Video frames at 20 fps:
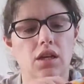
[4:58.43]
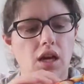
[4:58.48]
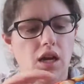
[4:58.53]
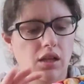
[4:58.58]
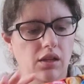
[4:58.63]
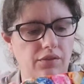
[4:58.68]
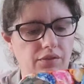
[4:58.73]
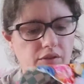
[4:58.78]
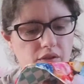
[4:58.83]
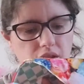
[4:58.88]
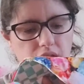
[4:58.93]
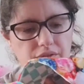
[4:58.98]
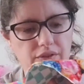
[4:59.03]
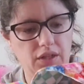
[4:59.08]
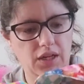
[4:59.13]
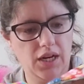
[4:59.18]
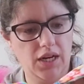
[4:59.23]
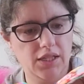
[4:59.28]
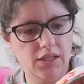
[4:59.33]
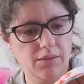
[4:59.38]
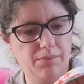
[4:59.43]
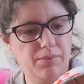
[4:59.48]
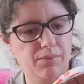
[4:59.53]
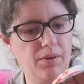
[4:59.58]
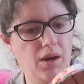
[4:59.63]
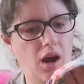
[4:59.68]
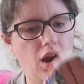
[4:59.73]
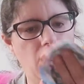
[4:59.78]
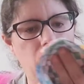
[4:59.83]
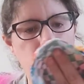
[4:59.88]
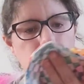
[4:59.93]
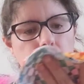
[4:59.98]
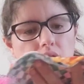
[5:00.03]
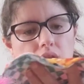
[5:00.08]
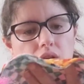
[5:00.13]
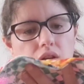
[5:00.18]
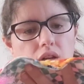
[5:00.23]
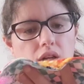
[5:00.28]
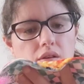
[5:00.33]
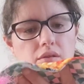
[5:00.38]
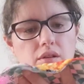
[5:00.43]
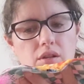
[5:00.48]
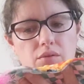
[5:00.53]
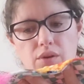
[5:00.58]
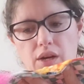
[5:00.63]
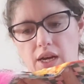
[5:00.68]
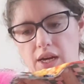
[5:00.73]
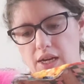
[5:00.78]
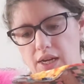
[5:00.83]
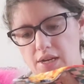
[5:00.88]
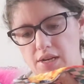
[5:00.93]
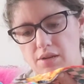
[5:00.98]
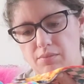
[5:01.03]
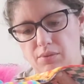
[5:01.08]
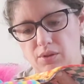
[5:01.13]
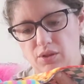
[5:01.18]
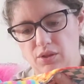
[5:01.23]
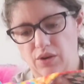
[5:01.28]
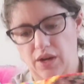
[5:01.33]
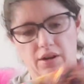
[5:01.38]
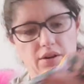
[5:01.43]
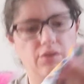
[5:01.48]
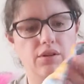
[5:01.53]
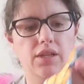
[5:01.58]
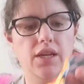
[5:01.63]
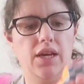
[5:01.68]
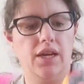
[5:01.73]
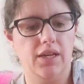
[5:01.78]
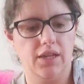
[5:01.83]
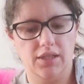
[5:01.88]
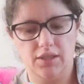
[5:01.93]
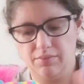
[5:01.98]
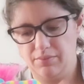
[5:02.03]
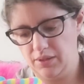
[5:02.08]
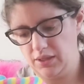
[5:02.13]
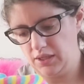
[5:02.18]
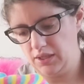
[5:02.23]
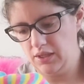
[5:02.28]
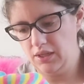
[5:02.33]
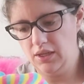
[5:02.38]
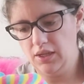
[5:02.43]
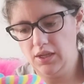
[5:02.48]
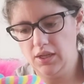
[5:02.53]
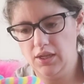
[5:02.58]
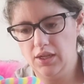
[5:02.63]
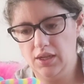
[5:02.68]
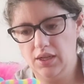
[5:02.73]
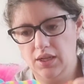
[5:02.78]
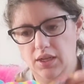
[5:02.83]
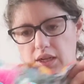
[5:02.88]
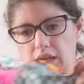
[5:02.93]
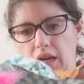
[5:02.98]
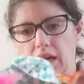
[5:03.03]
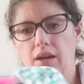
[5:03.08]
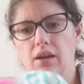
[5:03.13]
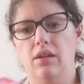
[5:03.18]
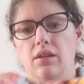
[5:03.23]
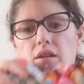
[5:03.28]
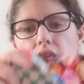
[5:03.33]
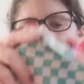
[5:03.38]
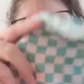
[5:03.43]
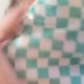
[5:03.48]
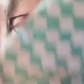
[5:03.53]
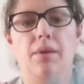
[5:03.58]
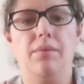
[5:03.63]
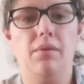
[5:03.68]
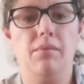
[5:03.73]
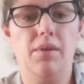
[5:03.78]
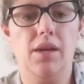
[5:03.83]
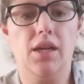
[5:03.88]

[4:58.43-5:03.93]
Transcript: the colorful different kinds of caramel corn, the red, the blue, I don't know what that is, but yeah, then you wrap them